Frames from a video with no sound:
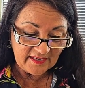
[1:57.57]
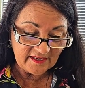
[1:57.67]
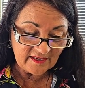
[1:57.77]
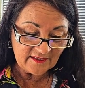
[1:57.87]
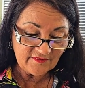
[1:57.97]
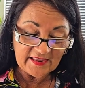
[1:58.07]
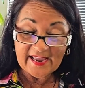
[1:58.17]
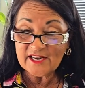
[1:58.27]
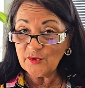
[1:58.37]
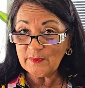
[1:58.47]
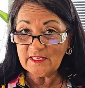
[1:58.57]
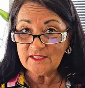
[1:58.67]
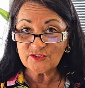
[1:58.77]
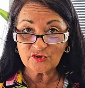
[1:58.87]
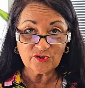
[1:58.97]
And they had to
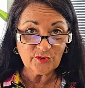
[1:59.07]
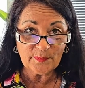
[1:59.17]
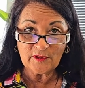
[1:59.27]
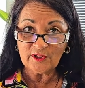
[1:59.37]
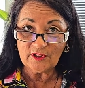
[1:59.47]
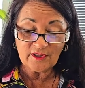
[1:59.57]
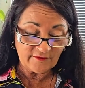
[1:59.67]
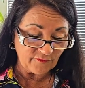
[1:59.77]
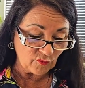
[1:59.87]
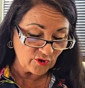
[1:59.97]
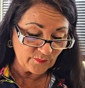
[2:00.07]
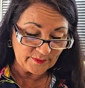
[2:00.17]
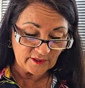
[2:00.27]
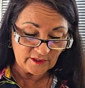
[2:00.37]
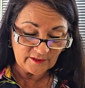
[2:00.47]
be durable,
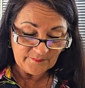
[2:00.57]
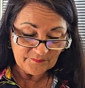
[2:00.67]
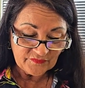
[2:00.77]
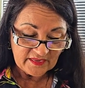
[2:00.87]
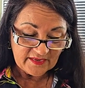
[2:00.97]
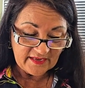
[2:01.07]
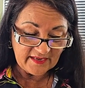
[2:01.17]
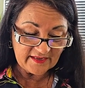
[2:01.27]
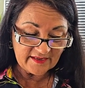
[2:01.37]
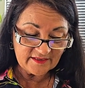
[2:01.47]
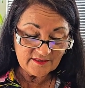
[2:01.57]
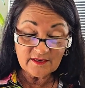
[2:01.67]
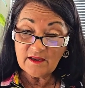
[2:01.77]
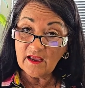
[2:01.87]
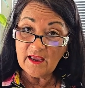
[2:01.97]
affordable,
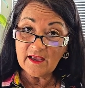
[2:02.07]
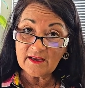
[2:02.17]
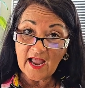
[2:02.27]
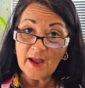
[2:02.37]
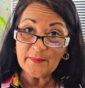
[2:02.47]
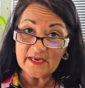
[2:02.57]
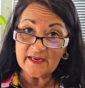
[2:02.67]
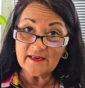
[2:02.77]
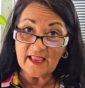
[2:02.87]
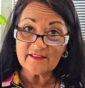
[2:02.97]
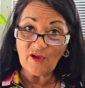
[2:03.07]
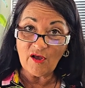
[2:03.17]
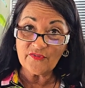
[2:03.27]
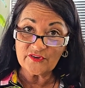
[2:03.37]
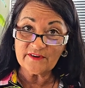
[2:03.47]
and accommodate like
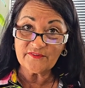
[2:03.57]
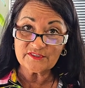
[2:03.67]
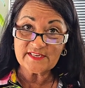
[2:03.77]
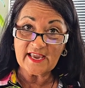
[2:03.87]
all the different